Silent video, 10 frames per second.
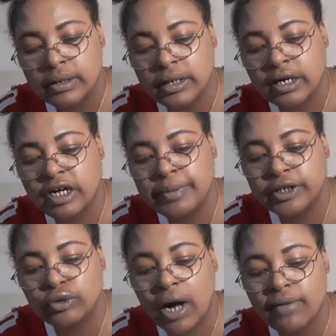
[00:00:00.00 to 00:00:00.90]
There could be
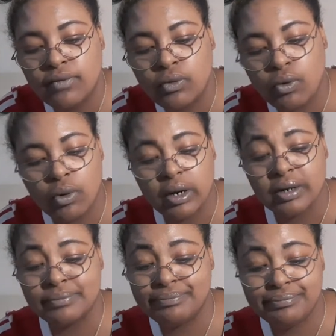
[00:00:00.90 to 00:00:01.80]
travel
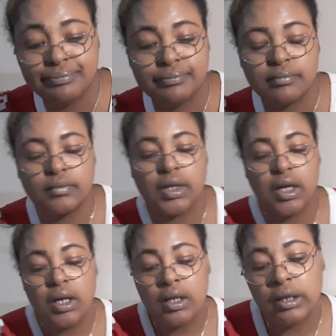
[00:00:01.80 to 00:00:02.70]
or,
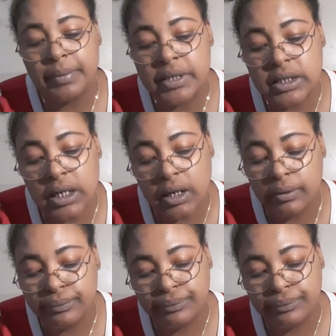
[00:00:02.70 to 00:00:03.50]
let me see.